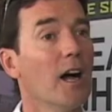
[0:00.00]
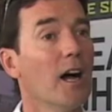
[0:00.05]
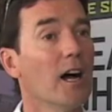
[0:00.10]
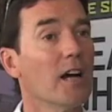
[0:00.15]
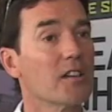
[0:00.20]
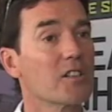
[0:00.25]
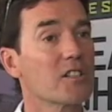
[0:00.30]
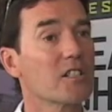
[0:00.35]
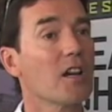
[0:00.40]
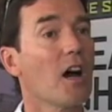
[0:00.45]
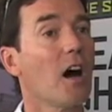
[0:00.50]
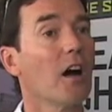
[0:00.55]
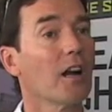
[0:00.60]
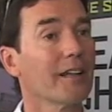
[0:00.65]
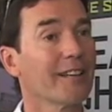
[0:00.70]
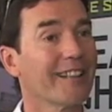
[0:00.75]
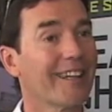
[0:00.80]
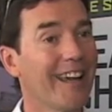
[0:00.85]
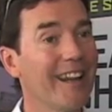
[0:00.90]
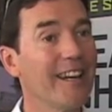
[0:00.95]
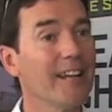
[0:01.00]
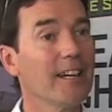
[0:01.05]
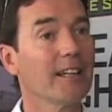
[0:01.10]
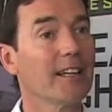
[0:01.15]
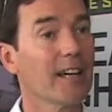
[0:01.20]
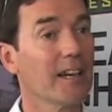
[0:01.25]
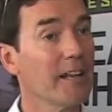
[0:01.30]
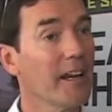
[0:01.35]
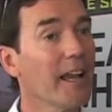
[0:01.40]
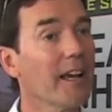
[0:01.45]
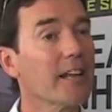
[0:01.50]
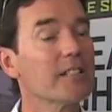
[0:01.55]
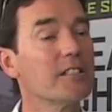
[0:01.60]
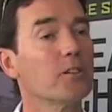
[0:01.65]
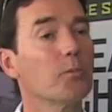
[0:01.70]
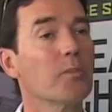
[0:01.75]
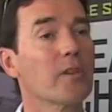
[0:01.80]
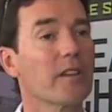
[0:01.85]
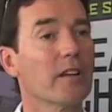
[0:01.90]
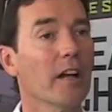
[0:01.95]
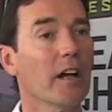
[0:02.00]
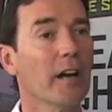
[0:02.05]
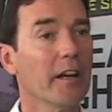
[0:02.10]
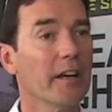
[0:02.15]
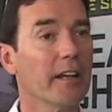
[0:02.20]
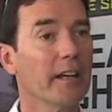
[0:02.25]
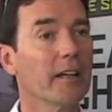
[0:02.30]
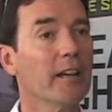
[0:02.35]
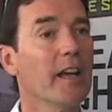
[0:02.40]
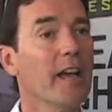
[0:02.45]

uh, start getting connected with learning.